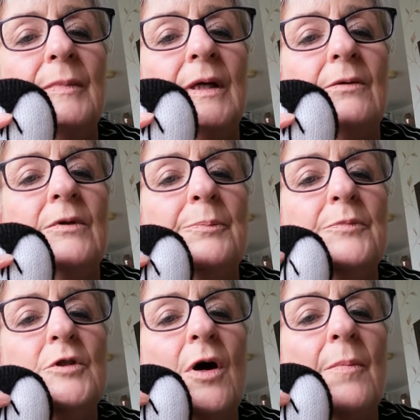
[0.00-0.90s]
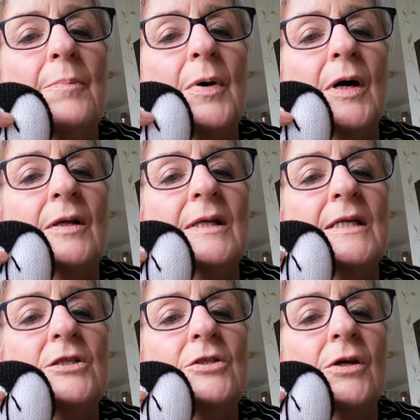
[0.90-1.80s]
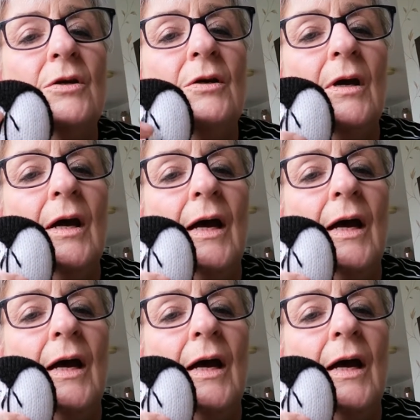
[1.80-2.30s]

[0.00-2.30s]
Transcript: you know, the top part of these two,